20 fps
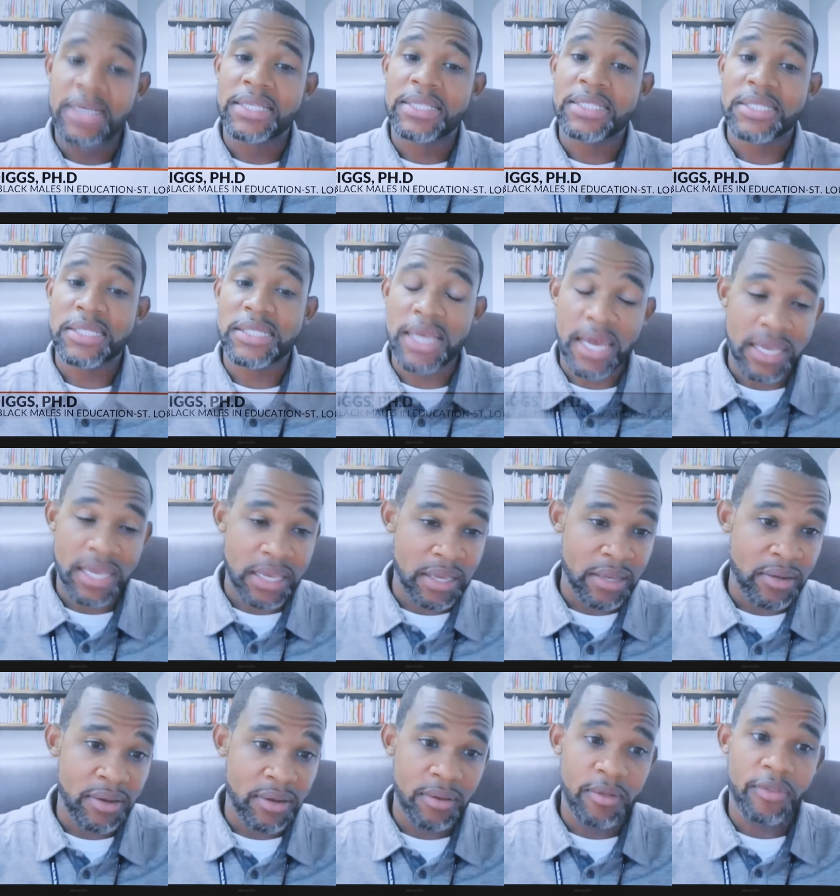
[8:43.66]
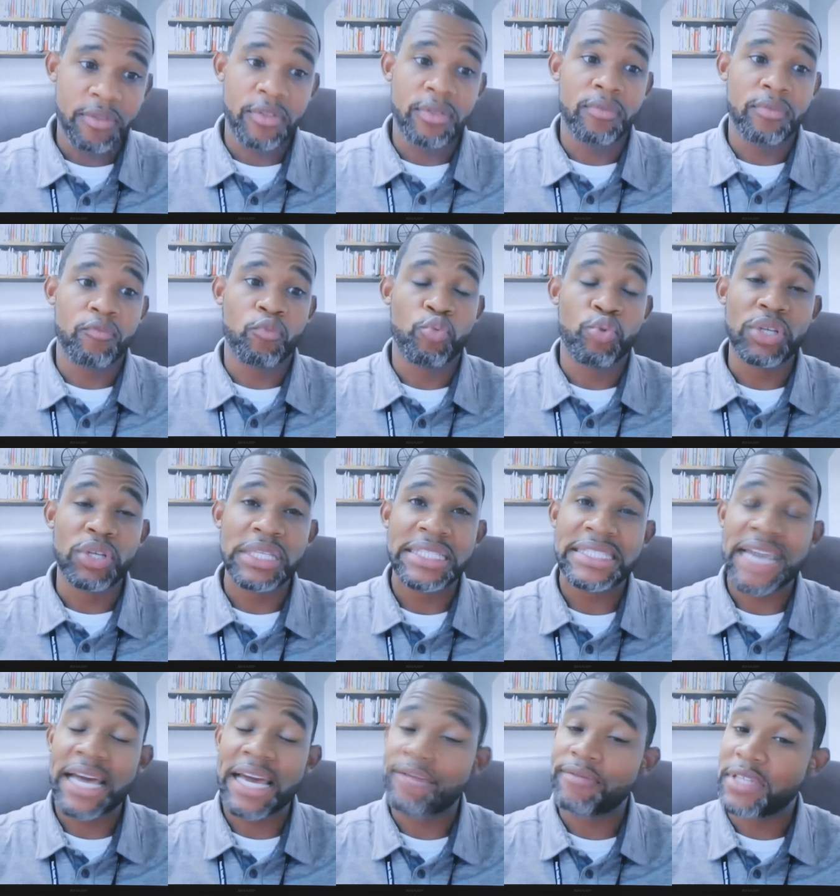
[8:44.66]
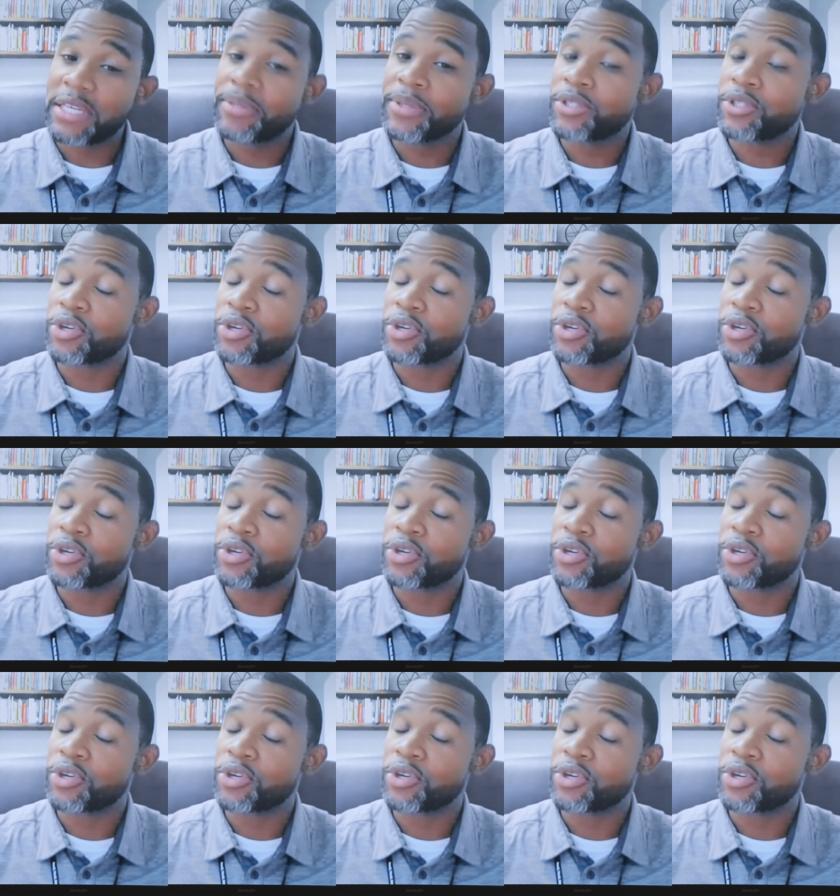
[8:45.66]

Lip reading: Second, really dive deep